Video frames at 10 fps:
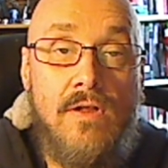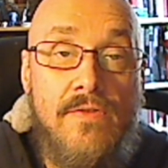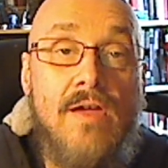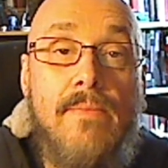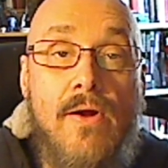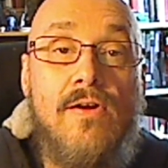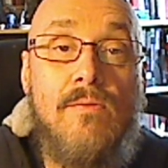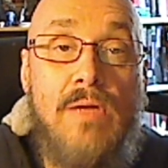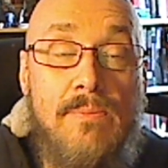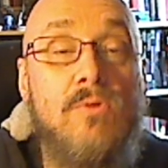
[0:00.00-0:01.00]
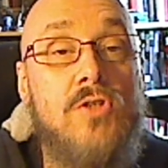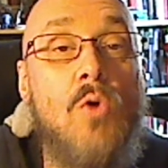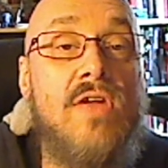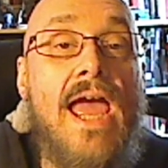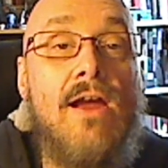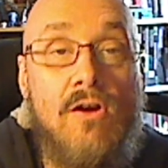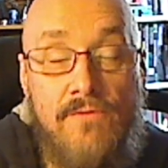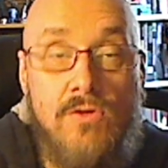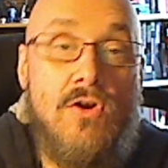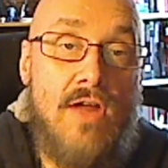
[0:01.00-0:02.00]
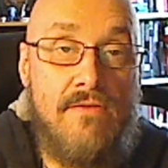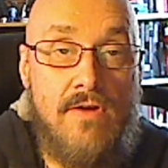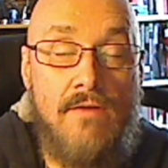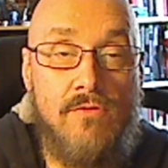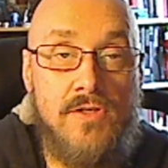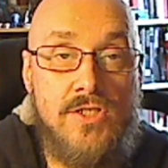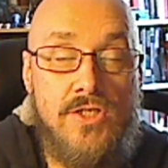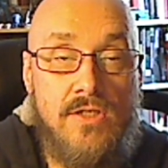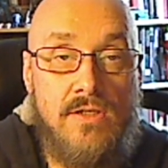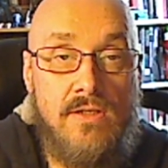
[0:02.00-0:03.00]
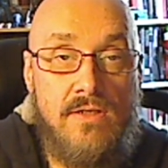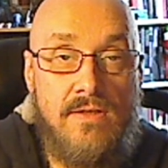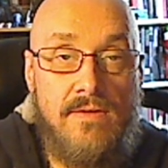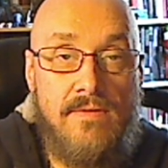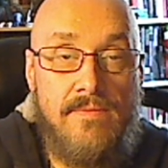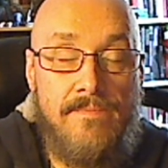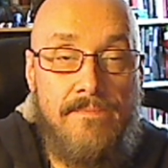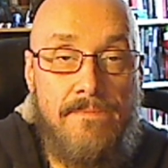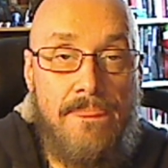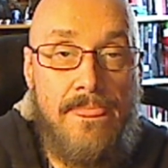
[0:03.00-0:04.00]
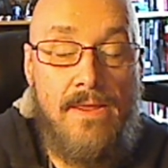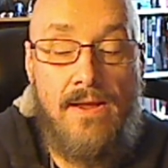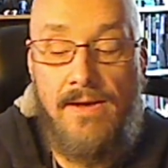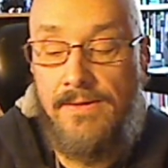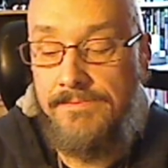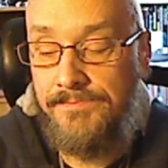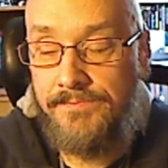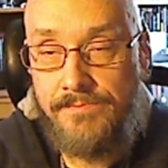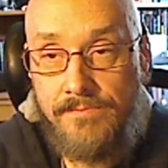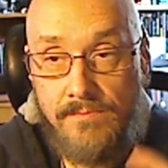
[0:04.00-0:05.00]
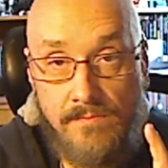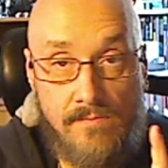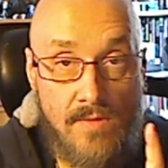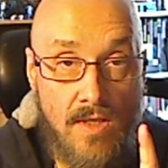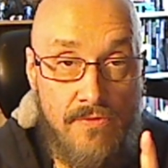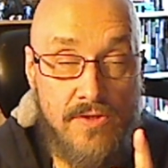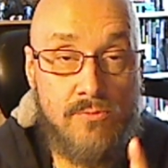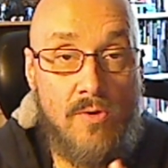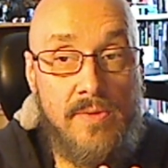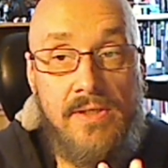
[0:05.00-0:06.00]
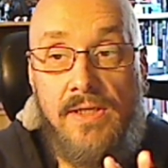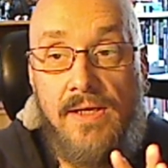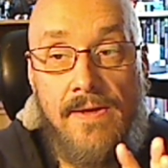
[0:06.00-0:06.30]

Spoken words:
the American people don't care if you don't have coverage. This woman